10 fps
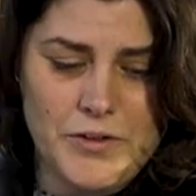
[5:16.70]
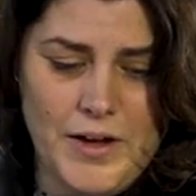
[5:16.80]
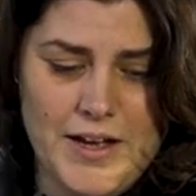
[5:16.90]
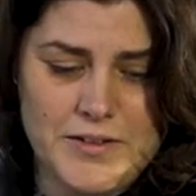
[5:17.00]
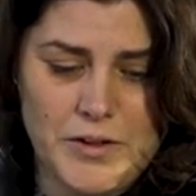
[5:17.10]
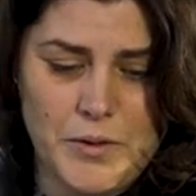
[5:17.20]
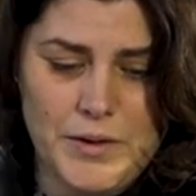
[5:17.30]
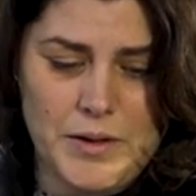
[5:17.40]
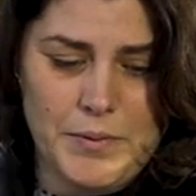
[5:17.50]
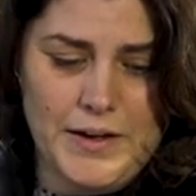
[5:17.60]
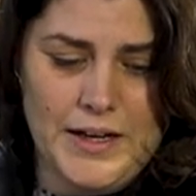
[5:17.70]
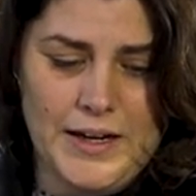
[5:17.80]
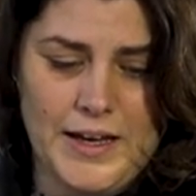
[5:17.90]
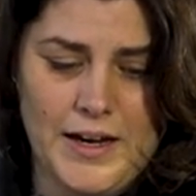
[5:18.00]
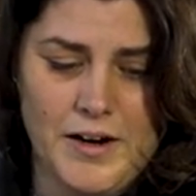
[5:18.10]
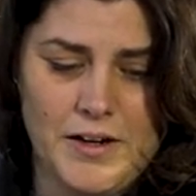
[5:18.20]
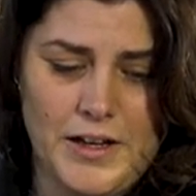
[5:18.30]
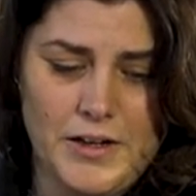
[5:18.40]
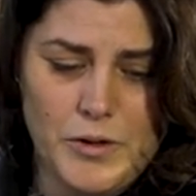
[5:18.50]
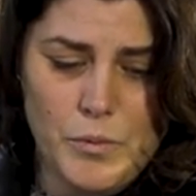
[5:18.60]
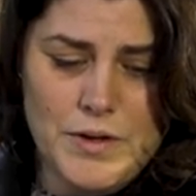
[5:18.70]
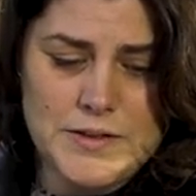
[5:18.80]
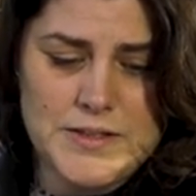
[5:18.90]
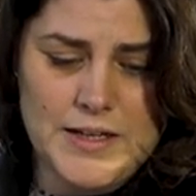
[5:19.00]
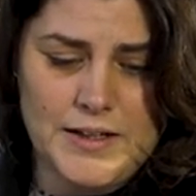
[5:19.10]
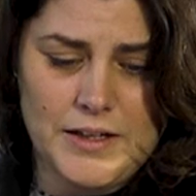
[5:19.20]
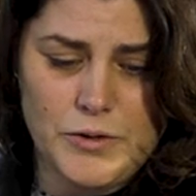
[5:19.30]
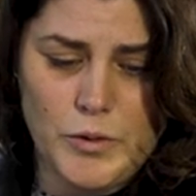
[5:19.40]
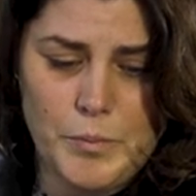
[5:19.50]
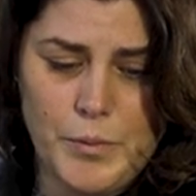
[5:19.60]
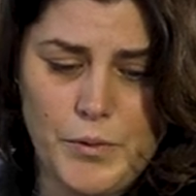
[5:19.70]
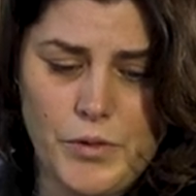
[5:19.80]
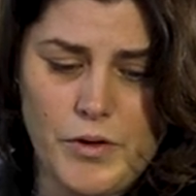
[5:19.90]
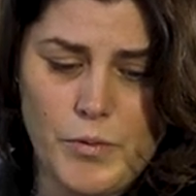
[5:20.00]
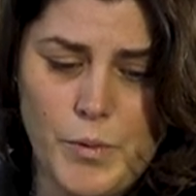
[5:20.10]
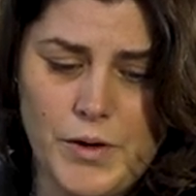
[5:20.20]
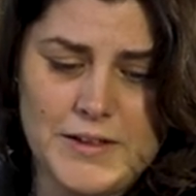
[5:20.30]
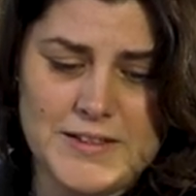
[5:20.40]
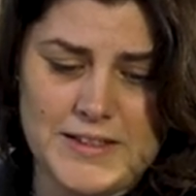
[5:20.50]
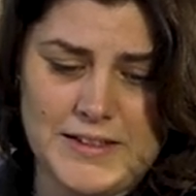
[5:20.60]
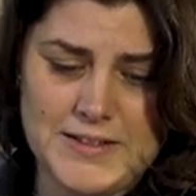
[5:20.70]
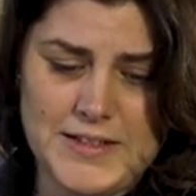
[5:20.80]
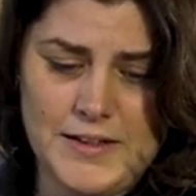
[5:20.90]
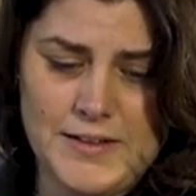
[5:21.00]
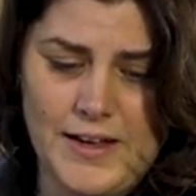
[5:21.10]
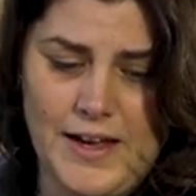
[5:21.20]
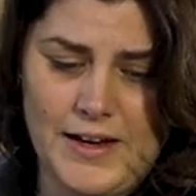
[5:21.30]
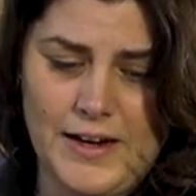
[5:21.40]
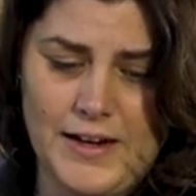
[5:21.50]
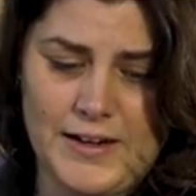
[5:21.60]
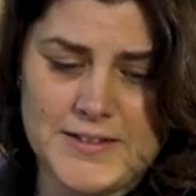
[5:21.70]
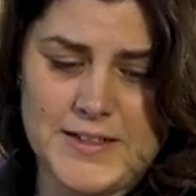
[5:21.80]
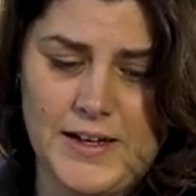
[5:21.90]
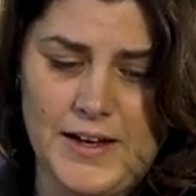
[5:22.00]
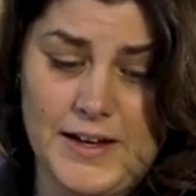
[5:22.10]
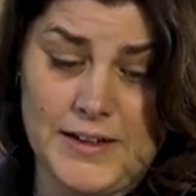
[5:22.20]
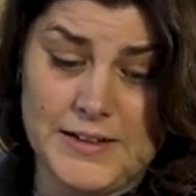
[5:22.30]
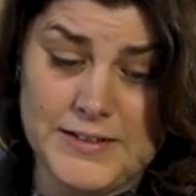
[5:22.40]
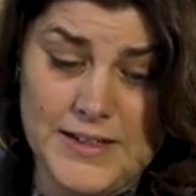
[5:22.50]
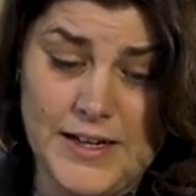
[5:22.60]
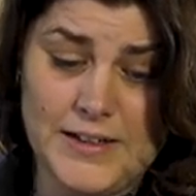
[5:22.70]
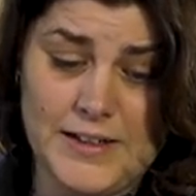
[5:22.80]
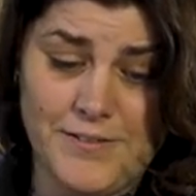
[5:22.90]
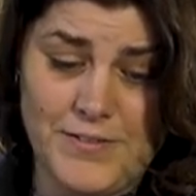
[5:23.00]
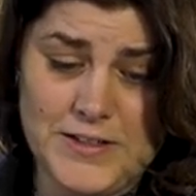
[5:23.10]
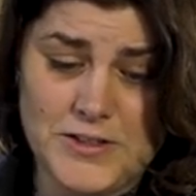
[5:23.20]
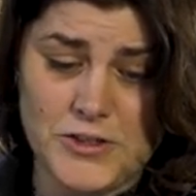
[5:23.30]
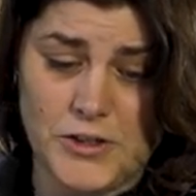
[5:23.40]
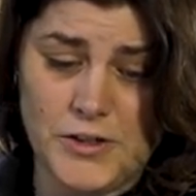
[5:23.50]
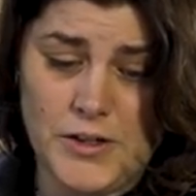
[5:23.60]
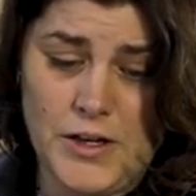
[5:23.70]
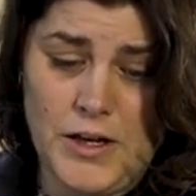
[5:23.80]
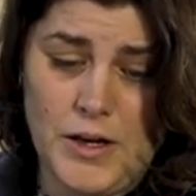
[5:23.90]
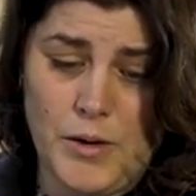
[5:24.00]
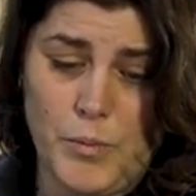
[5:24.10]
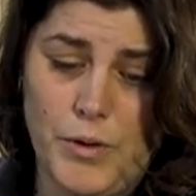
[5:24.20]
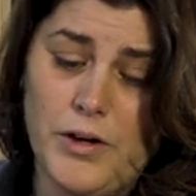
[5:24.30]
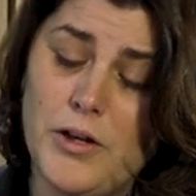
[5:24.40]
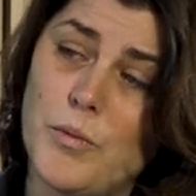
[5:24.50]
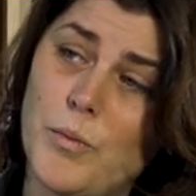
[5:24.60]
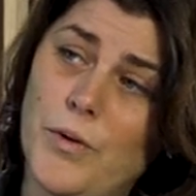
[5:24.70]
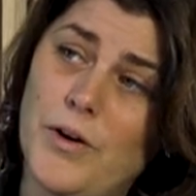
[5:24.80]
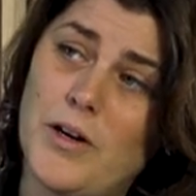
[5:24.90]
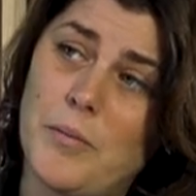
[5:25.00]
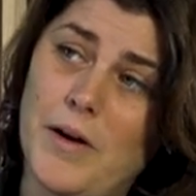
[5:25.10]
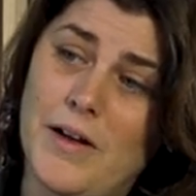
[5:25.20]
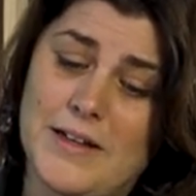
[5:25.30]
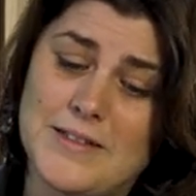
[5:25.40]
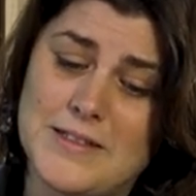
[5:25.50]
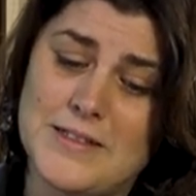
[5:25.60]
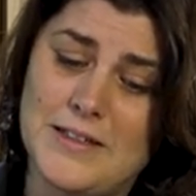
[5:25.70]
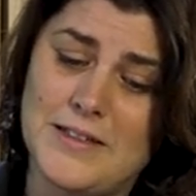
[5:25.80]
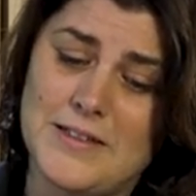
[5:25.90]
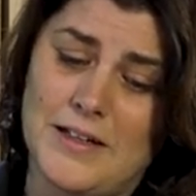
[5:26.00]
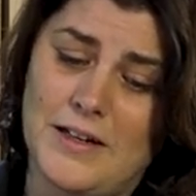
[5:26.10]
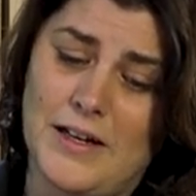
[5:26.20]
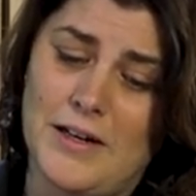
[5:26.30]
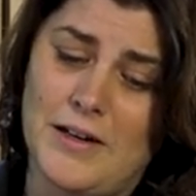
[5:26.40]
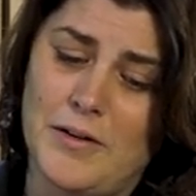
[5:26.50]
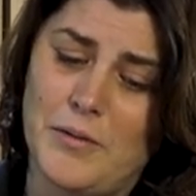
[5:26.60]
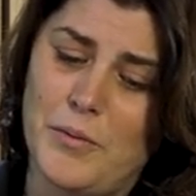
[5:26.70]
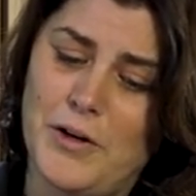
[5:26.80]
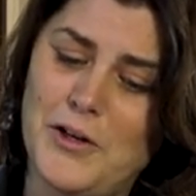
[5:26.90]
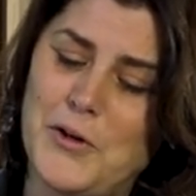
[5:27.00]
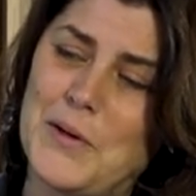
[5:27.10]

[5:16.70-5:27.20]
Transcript: to ask you in the beginning here that you once said that you're both a worried citizen and an exci- excited investor. What are you worried about as a citizen, and what are you